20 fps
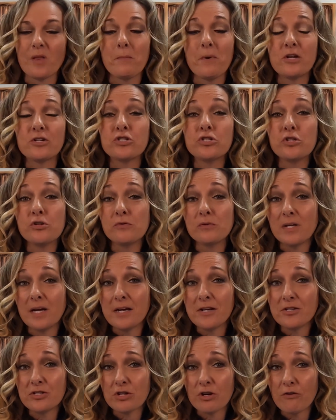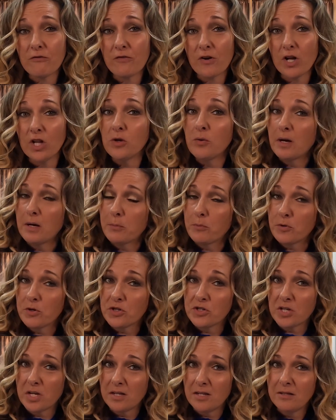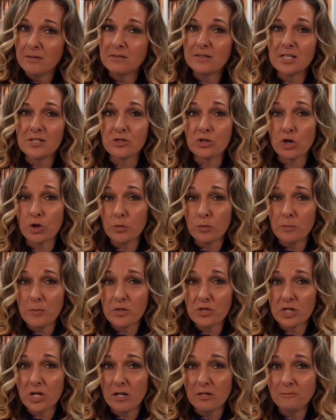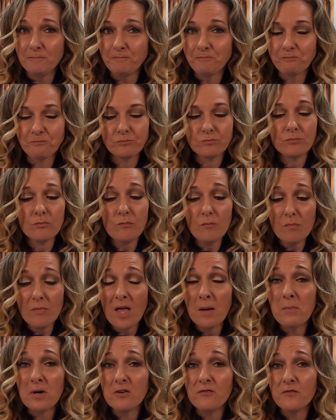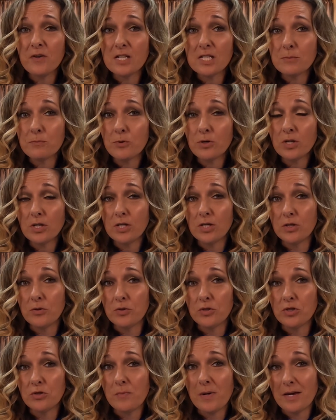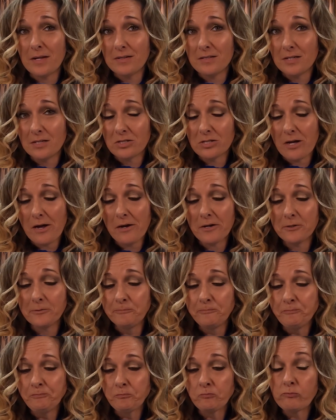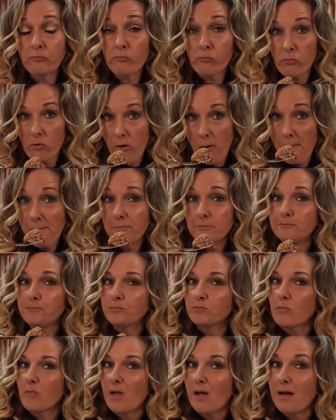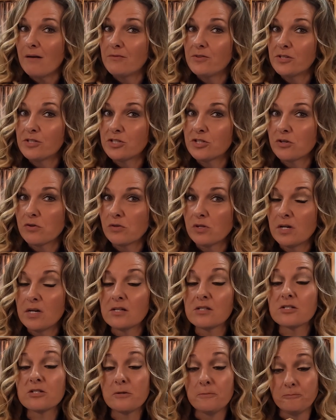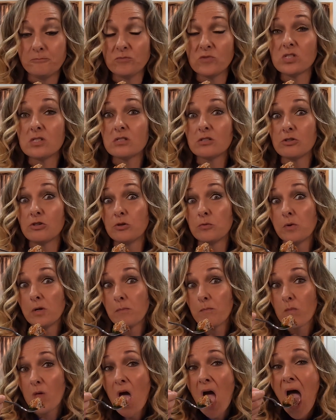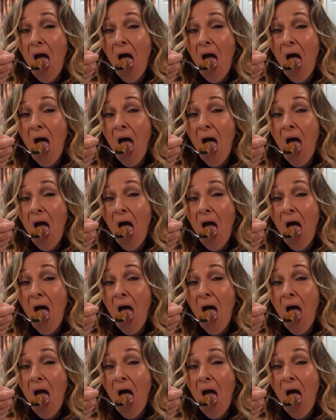Make sure you like, share, follow. I appreciate it. Let's Cook with Michelle. I'm on Facebook, YouTube, and TikTok. Add this to your list. This is a good one.